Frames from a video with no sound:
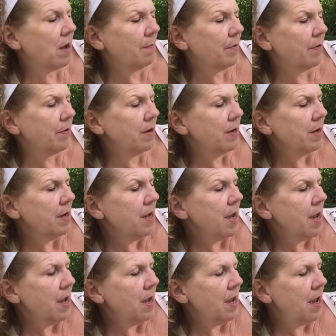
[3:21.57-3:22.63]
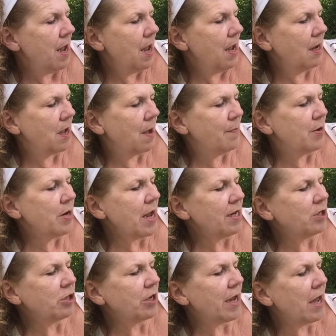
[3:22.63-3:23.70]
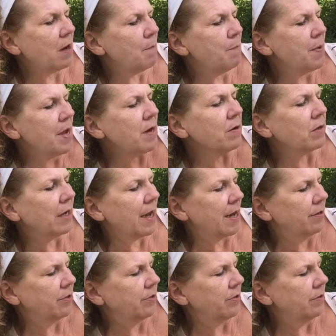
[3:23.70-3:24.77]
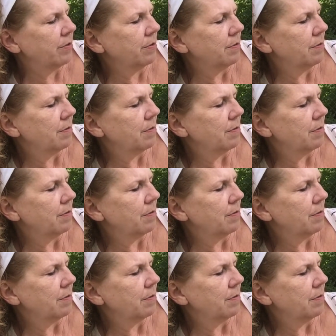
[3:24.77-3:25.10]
cupboard and took out a bigger lantern.